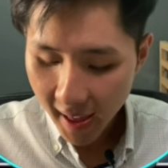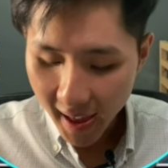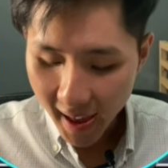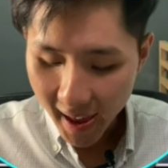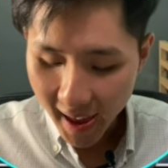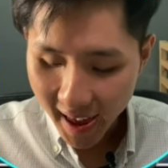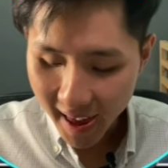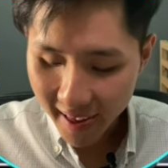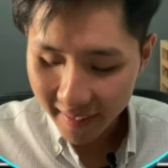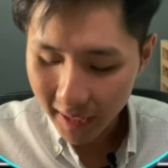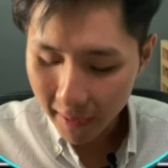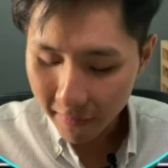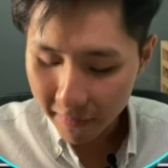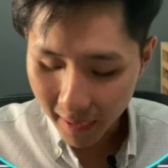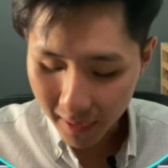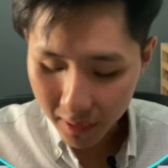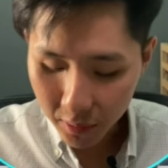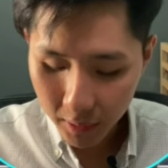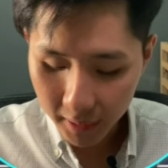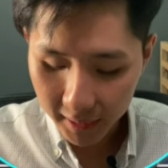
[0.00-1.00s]
And
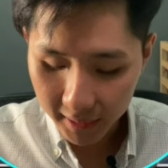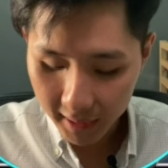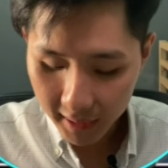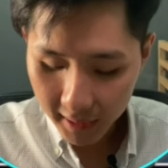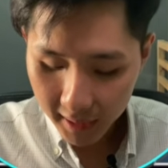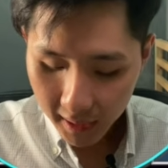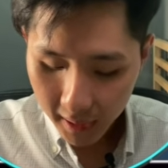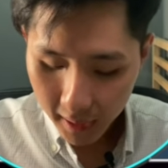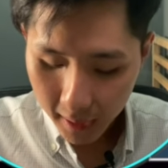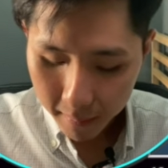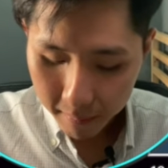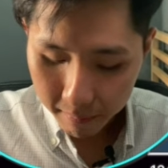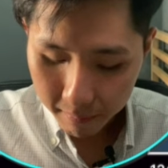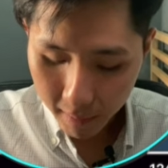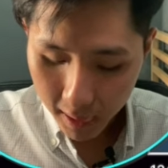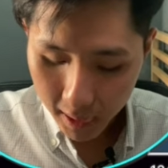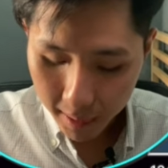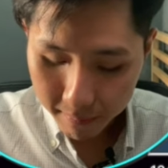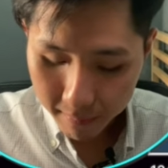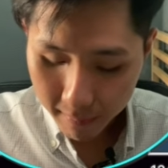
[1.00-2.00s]
eventually,
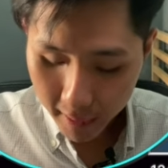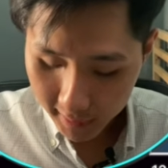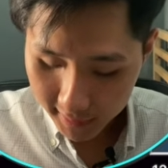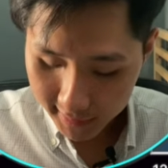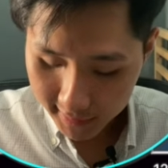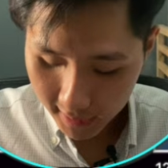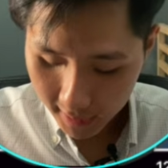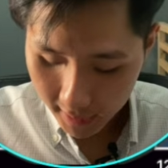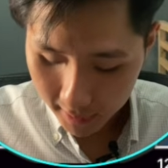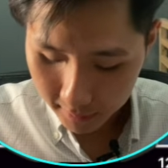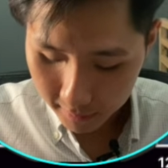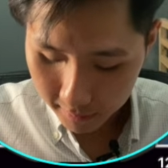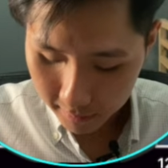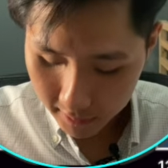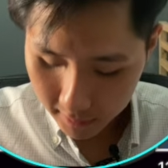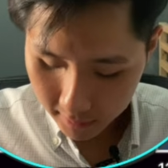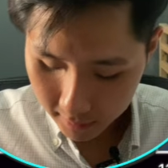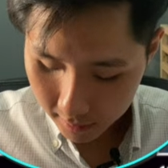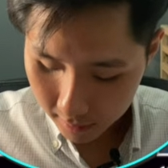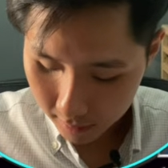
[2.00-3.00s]
my max element